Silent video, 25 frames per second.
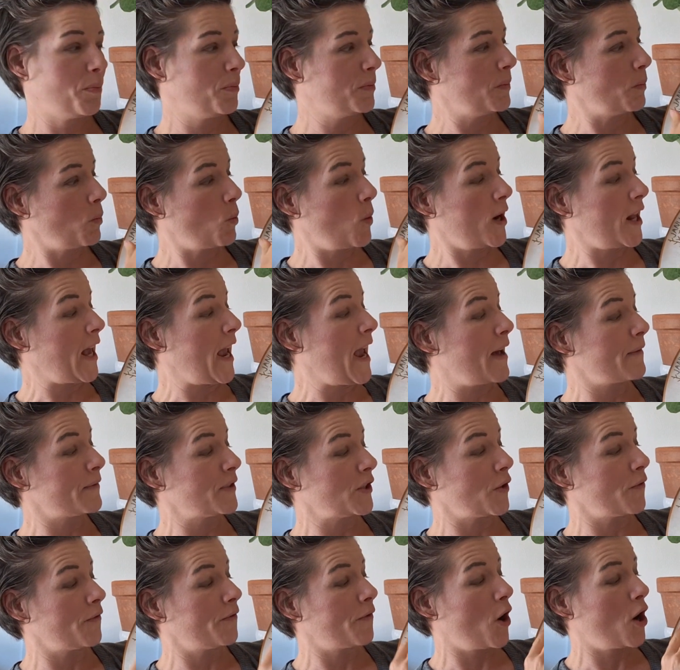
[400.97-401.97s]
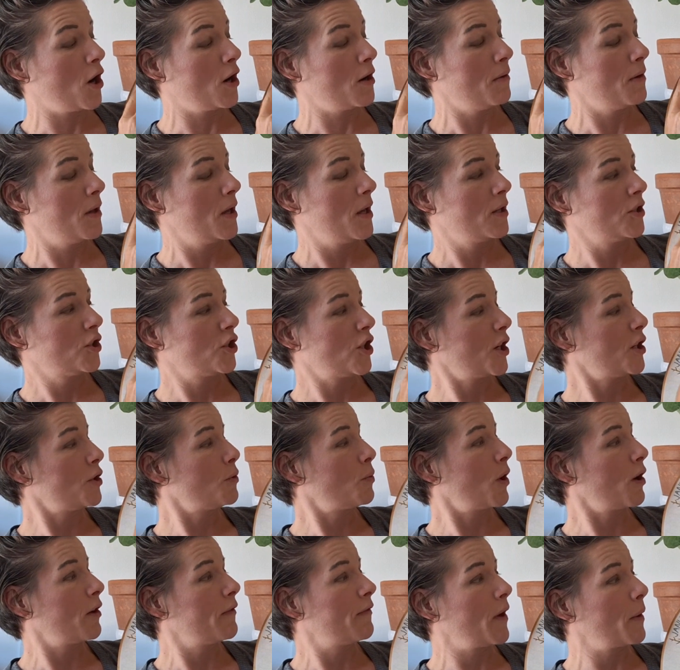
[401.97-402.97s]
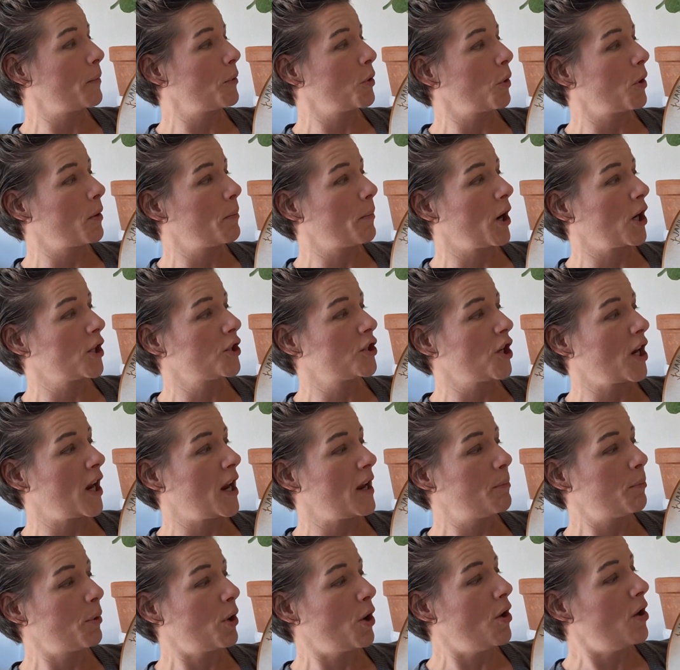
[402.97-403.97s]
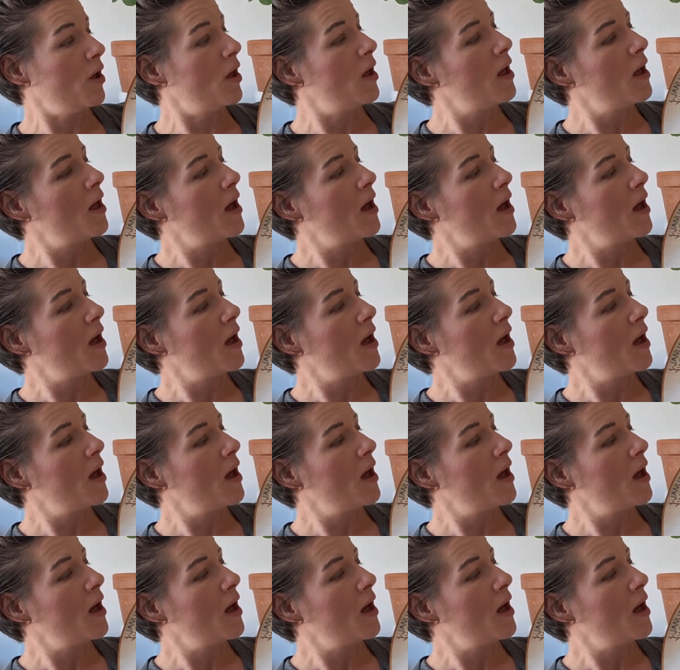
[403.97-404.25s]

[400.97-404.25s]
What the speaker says: what I have so far: January, February, March, April.